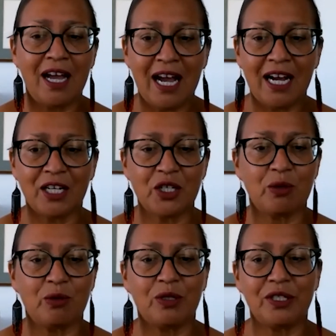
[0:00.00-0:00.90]

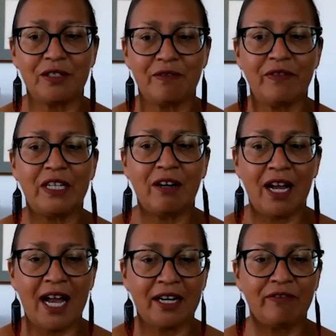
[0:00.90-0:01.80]
actual severe
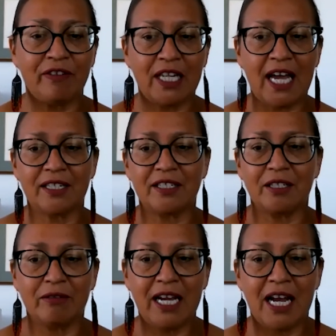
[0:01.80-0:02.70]
anaphylactic
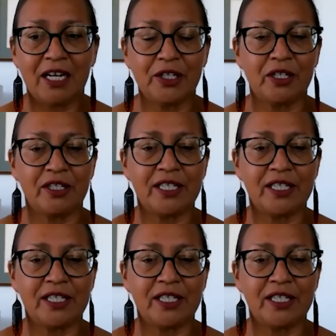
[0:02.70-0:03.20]
reactions.